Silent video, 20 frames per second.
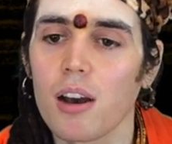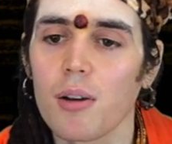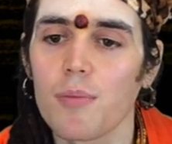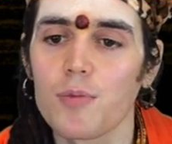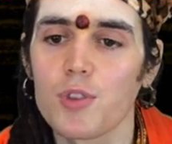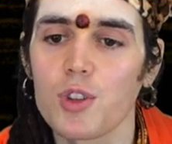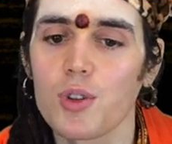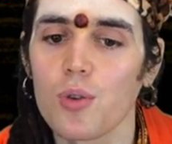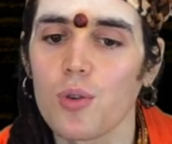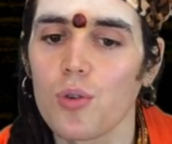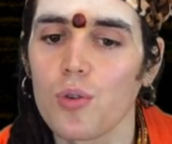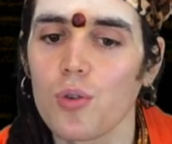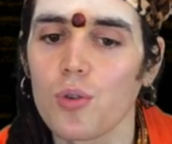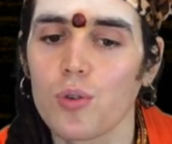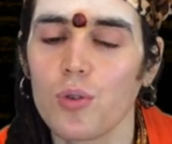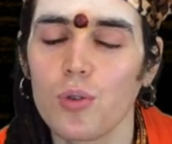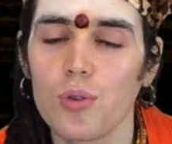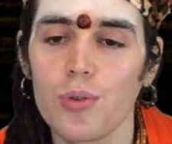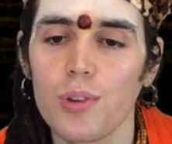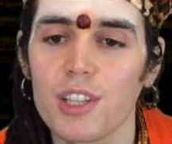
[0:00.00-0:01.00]
So
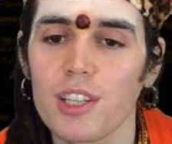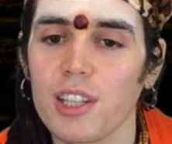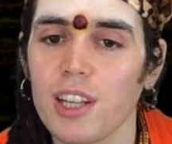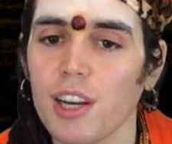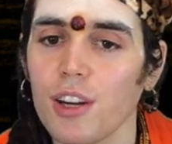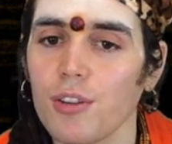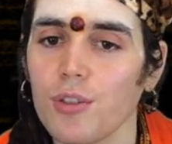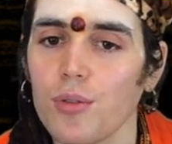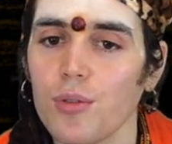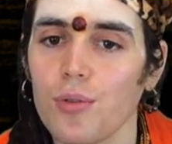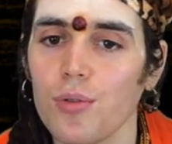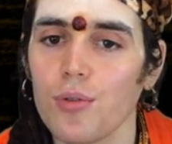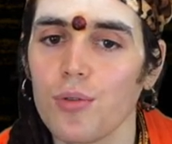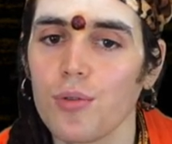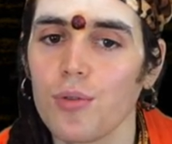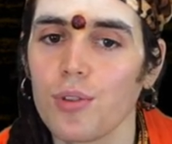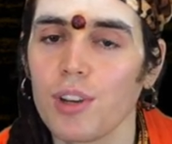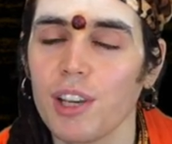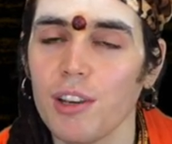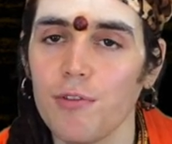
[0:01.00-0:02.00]
Guru is there
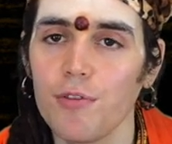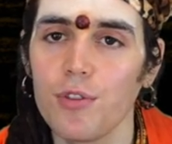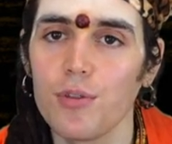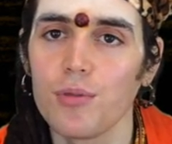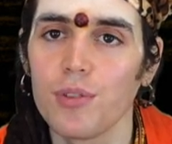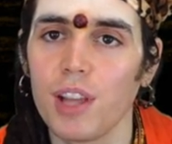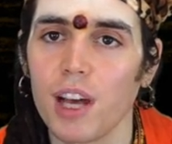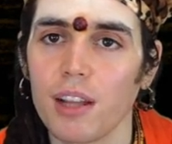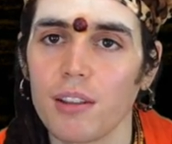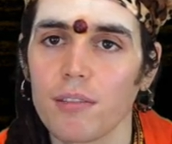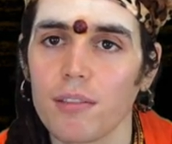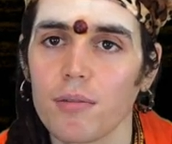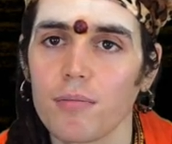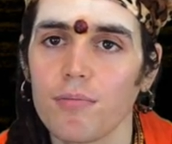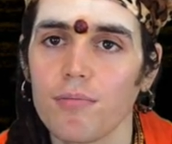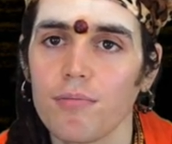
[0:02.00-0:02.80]
to give you that.